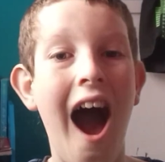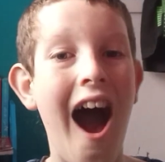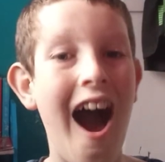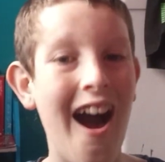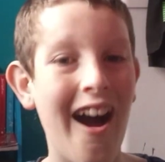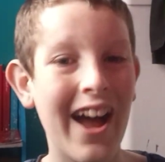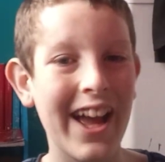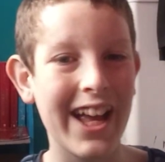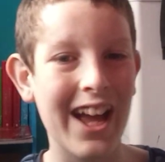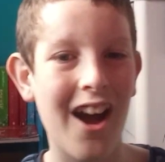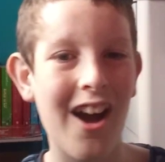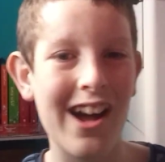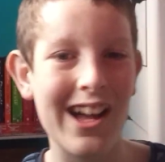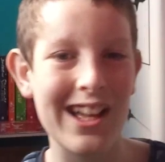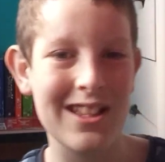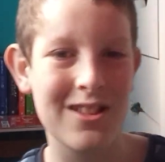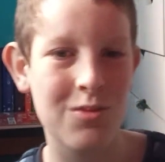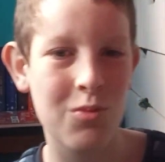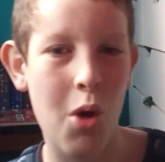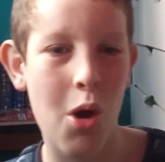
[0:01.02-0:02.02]
Hi
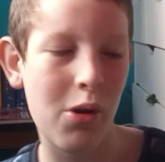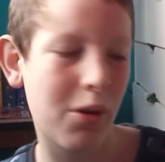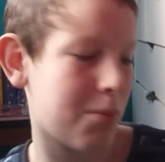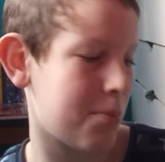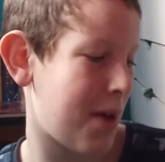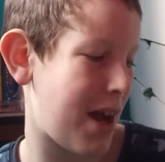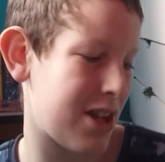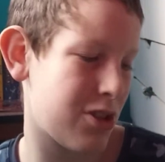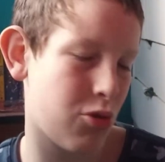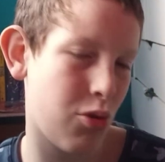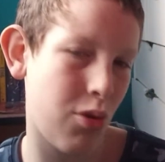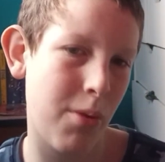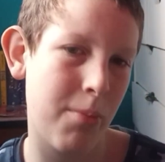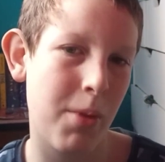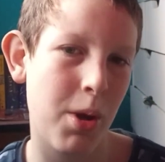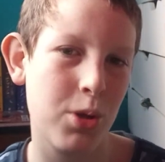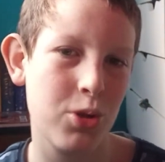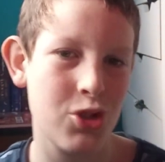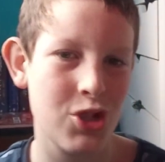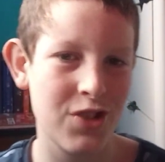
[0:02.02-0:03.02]
guys, welcome back to
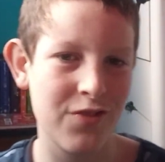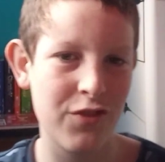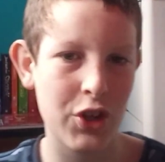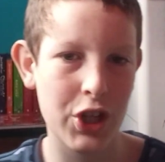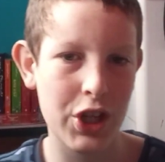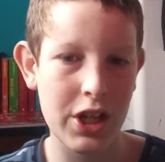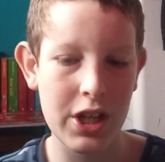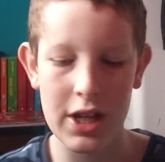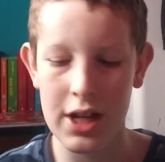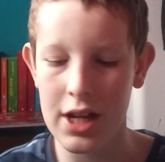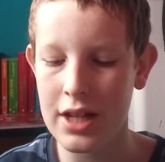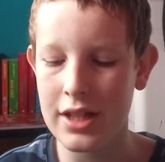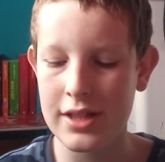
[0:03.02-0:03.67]
Emoji Fun.